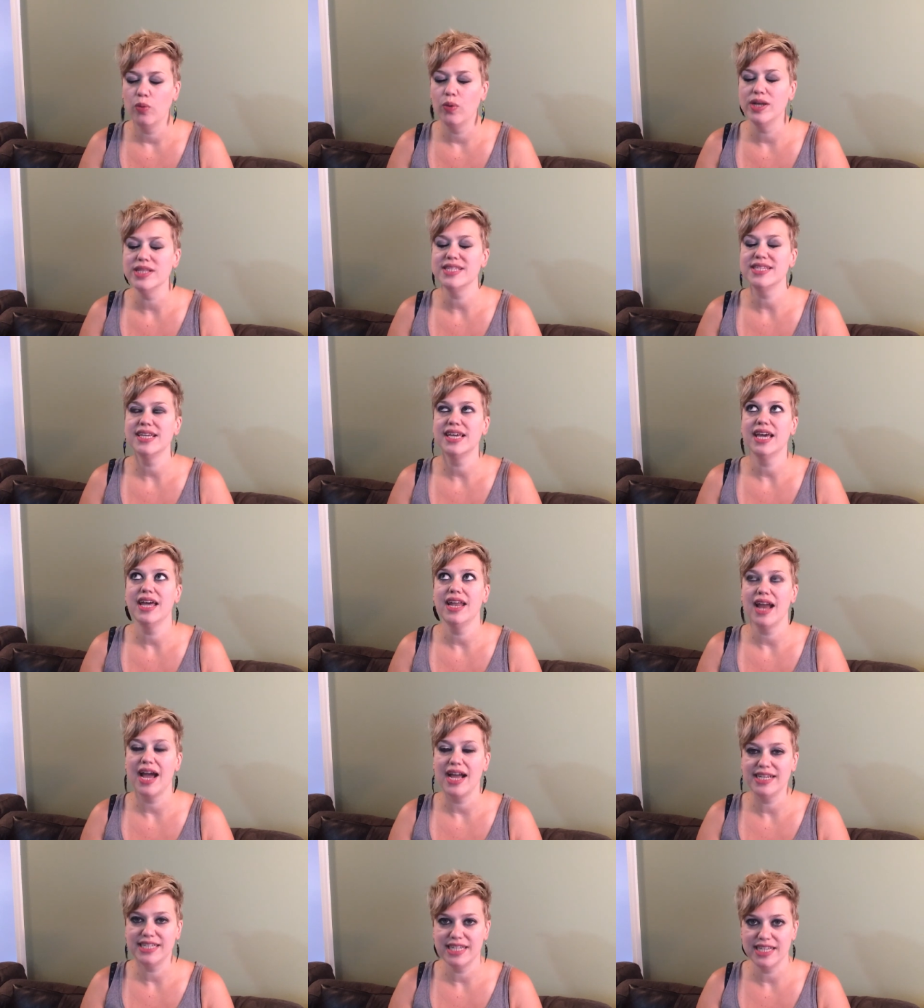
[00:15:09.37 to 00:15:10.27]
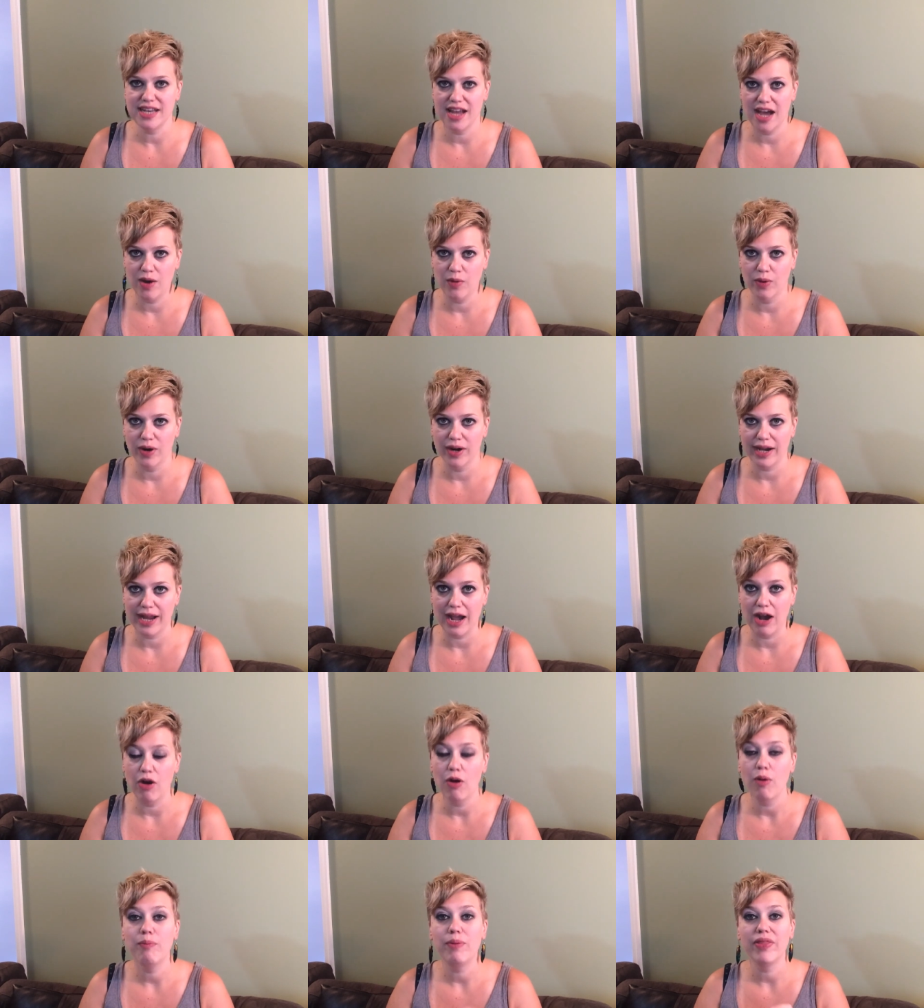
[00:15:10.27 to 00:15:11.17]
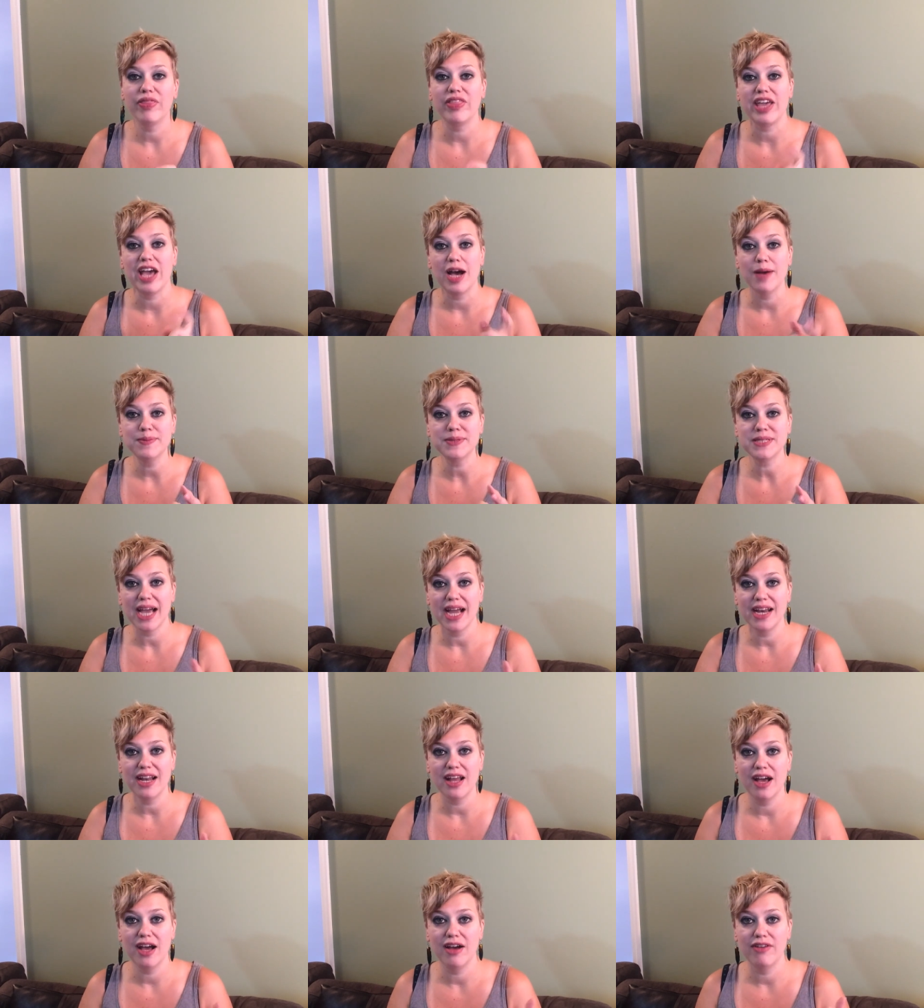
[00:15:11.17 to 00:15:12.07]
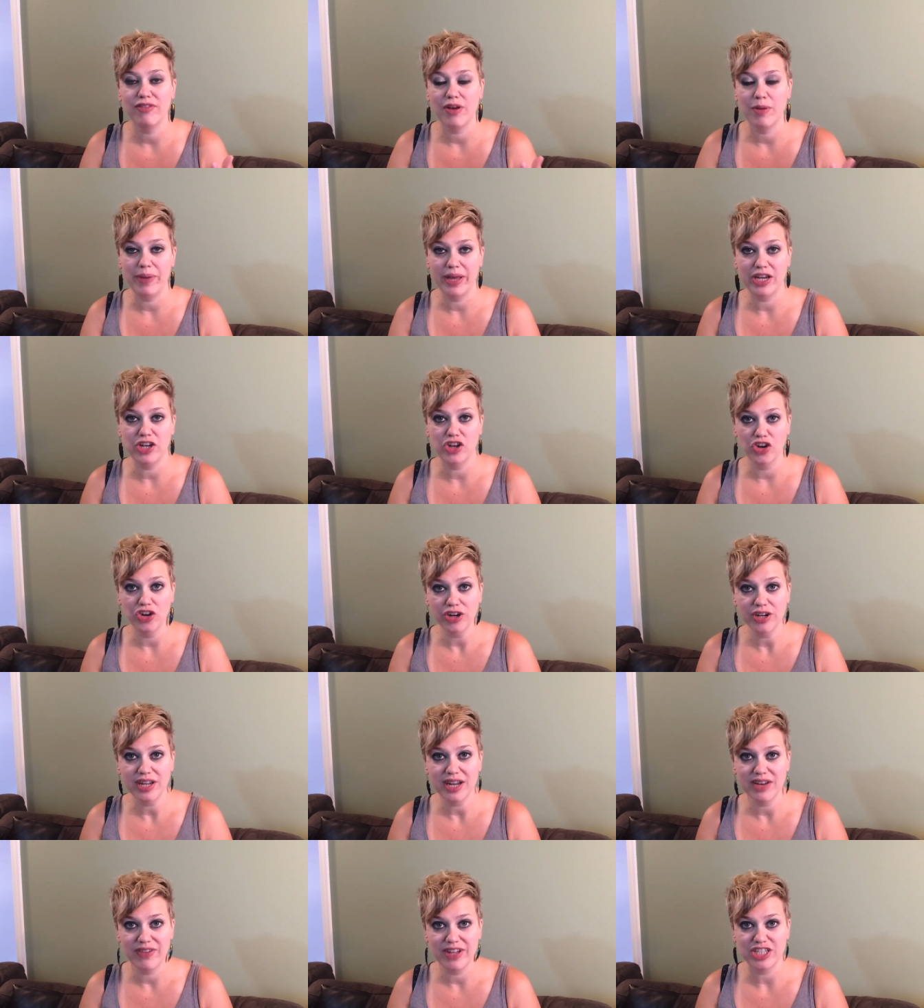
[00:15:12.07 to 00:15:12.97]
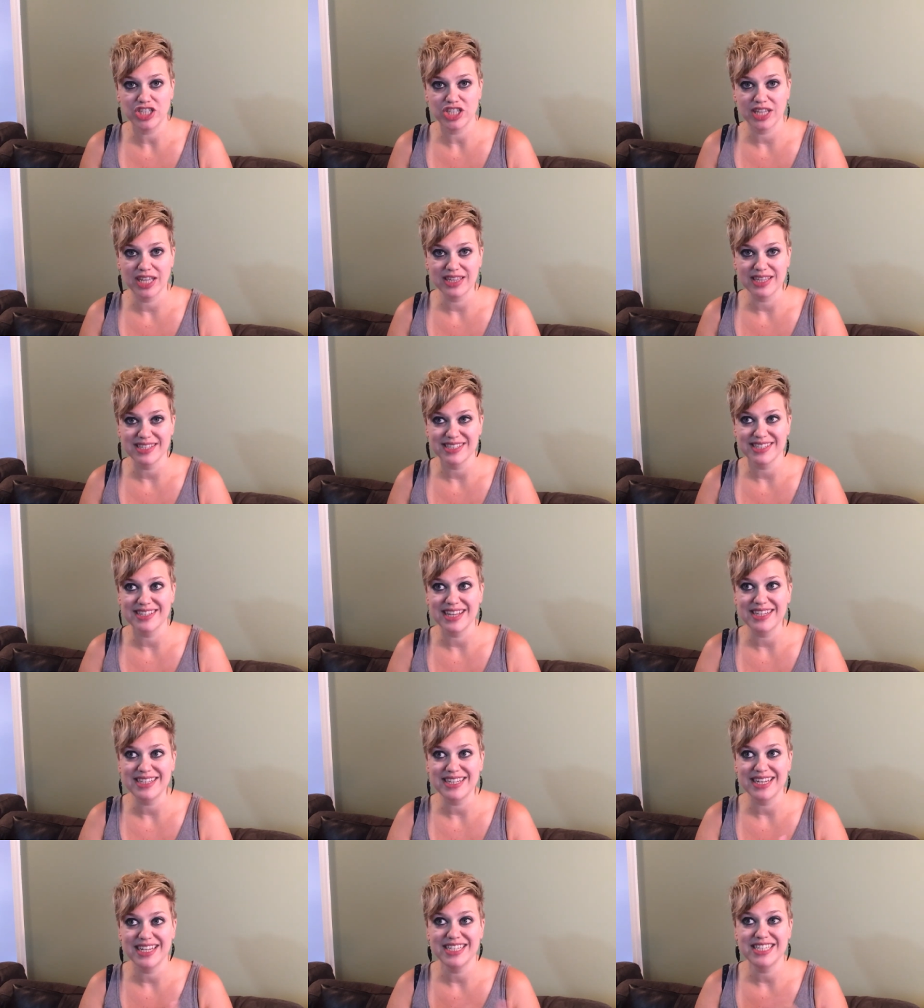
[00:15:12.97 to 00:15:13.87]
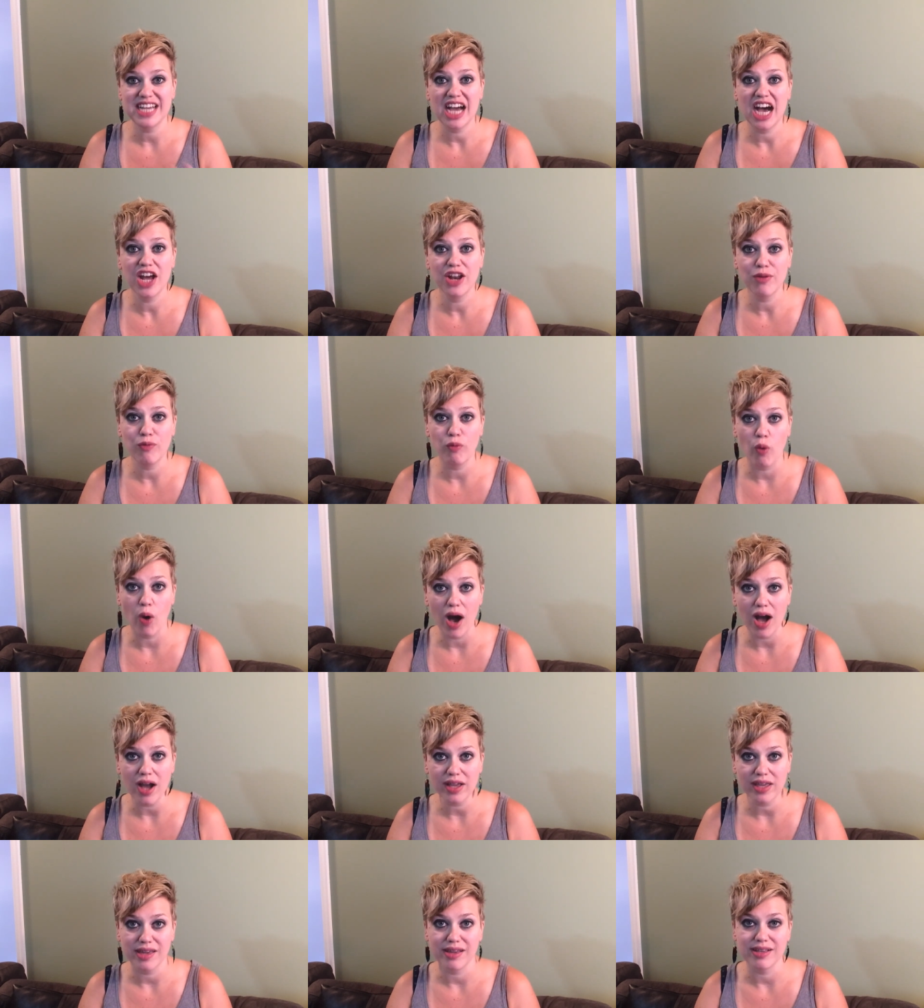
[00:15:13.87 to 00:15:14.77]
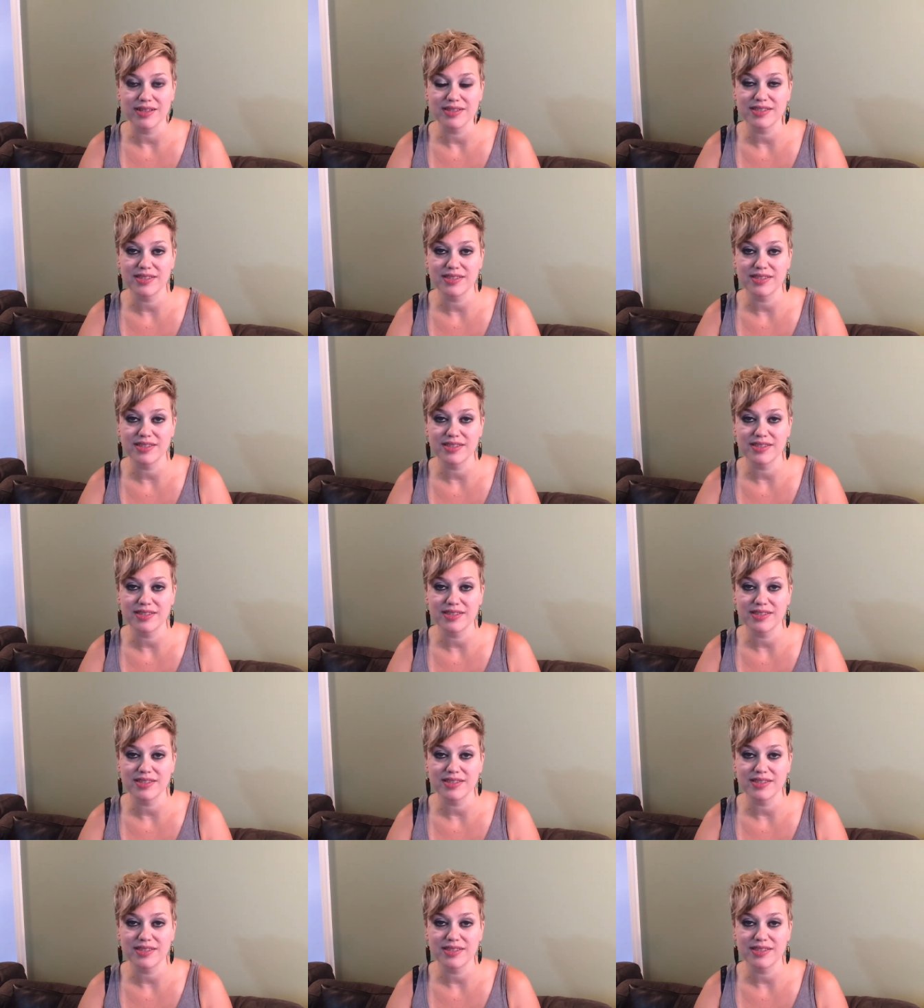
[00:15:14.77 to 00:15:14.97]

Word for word: Once again, I did not work out, but the upside of a big nerd convention like this is I did a ton of walking.